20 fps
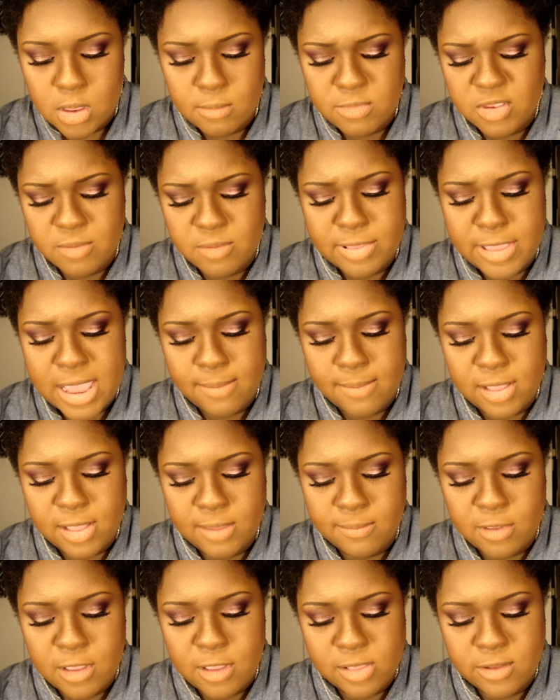I'm just applying my
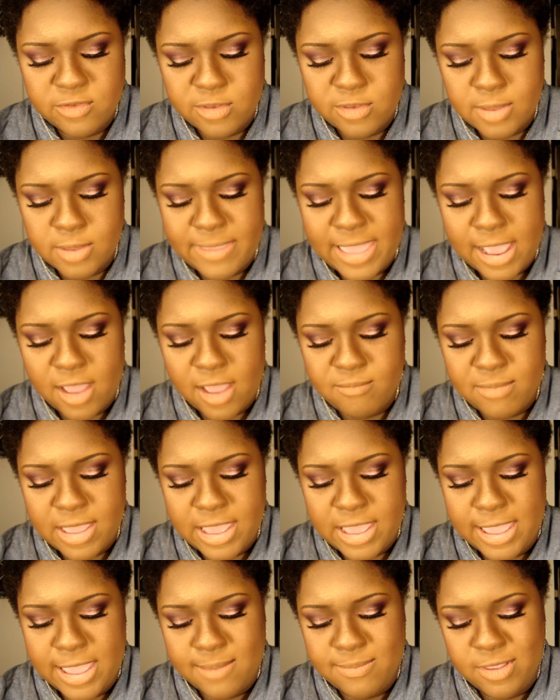lip color to the back of
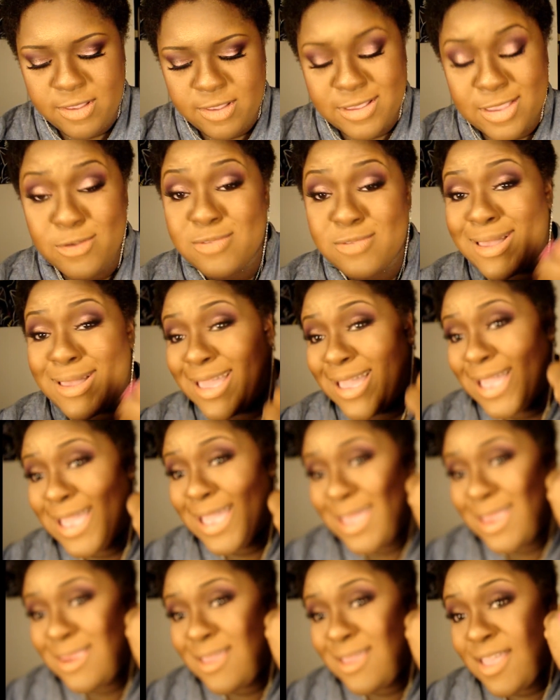my hand because I use my
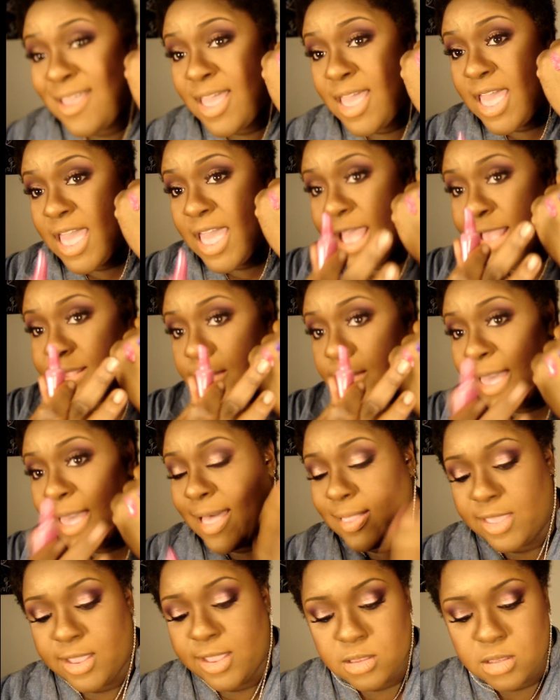hand as a
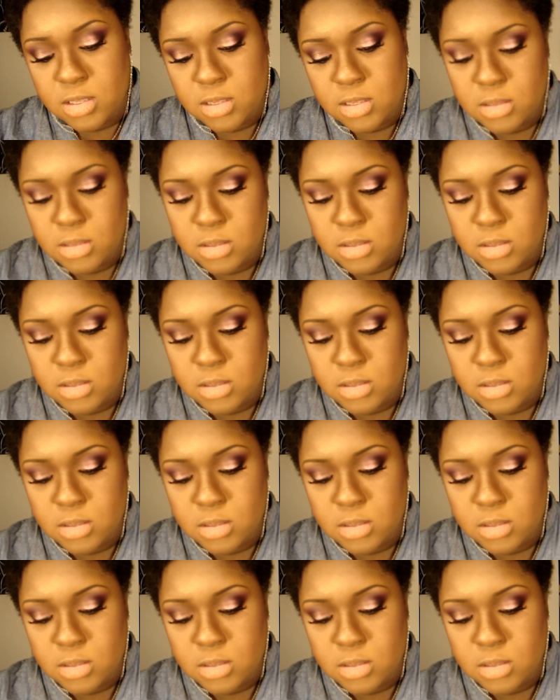palette.